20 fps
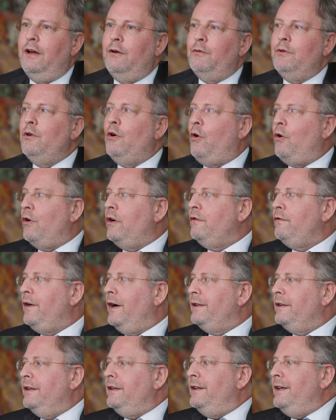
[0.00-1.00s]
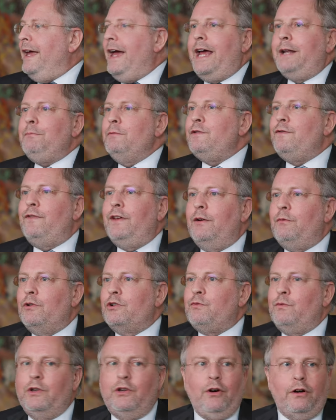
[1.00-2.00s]
We were horrified, and the atmosphere
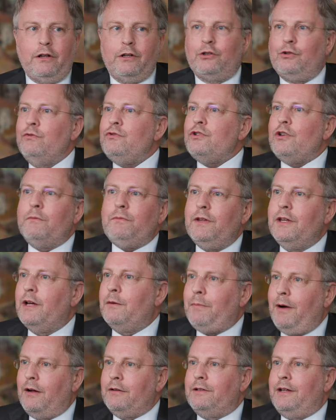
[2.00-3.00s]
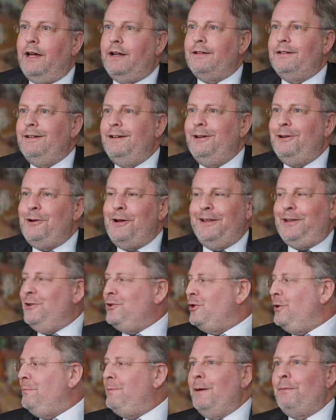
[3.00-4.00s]
was, we got to do something about that. Mm-hmm.
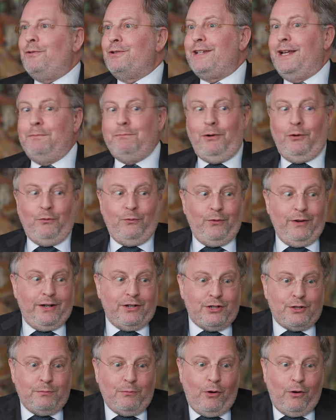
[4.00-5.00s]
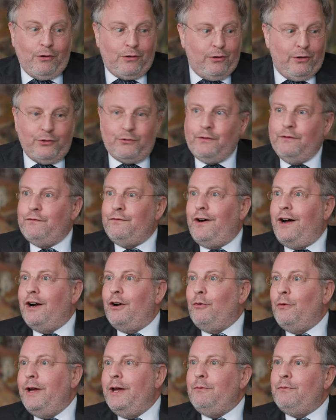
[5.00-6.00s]
Then some people said, but we're a small country
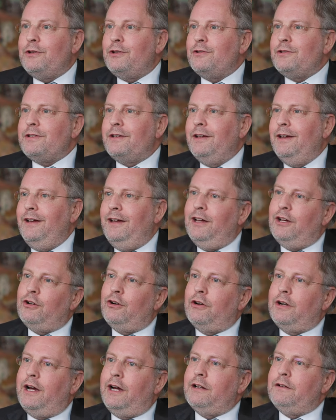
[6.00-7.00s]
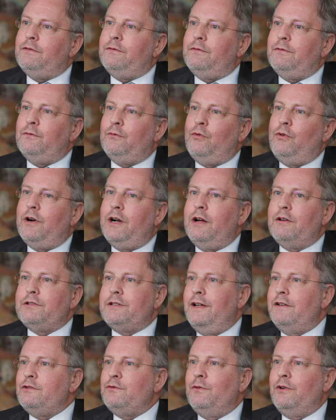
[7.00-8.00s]
far away. We just got out of war
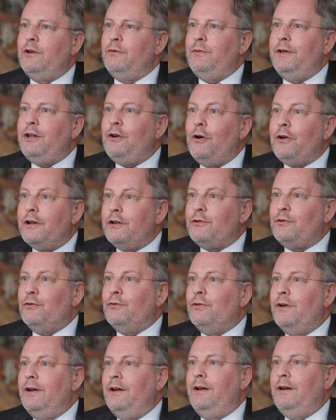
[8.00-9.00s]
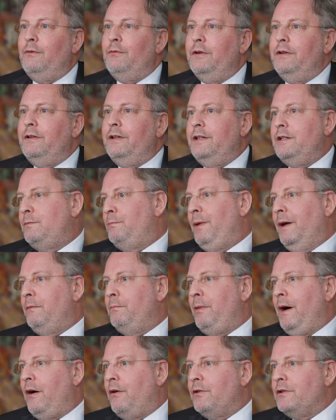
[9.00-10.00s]
ourselves. What are we going to do mm-hmm. when these
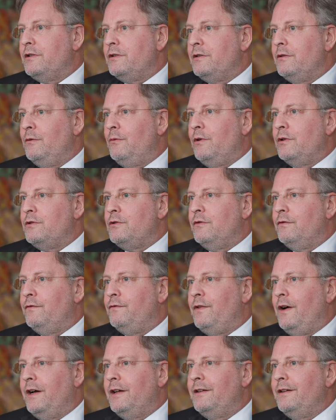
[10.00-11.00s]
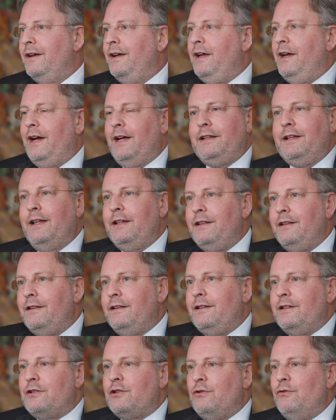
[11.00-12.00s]
big powers want to fight? And then
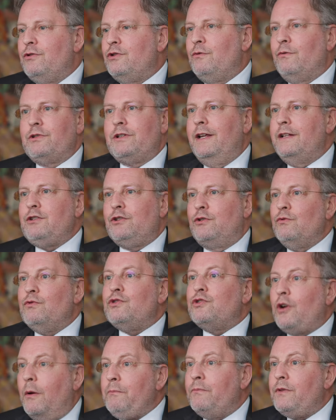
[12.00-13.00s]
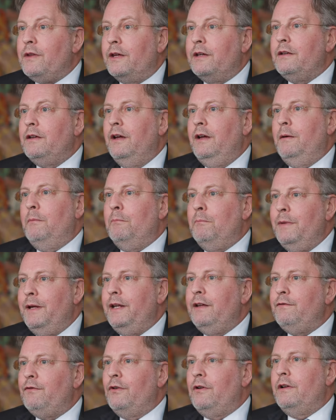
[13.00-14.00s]
the solution was, let's do something
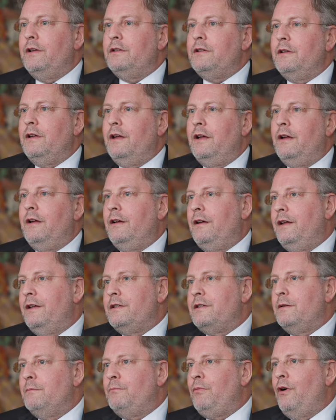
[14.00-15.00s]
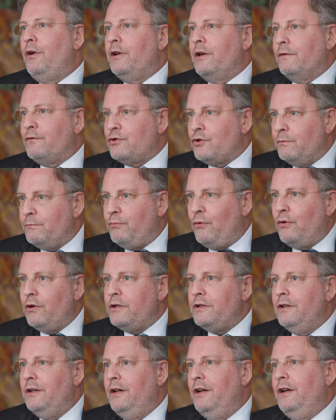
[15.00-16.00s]
meaningful and symbolic of
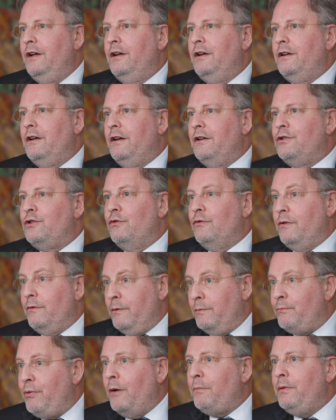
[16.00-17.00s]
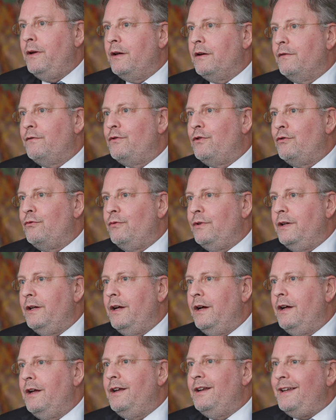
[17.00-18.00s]
support mm-hmm. To the Republic of
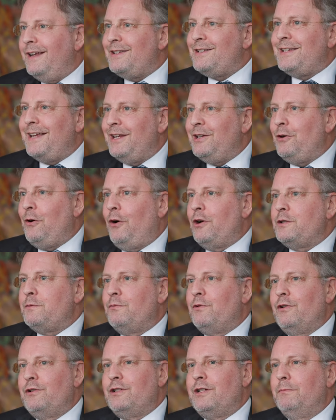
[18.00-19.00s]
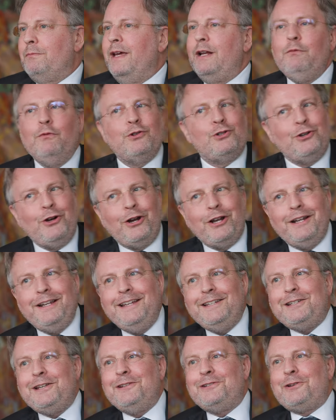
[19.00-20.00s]
Korea. Let's send a hospital ship. It was not an
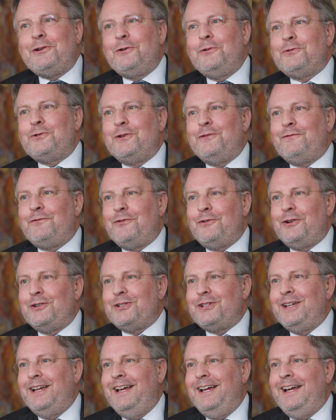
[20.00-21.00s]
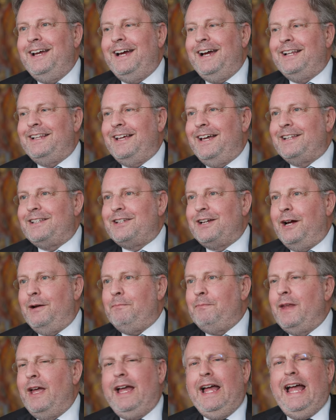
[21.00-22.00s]
easy solution for us mm-hmm. at that
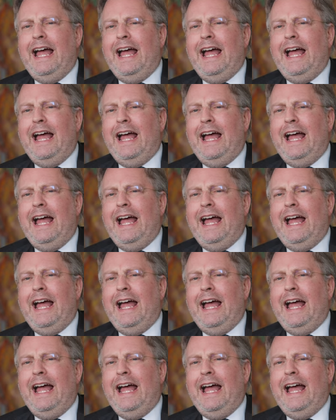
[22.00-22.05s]
time.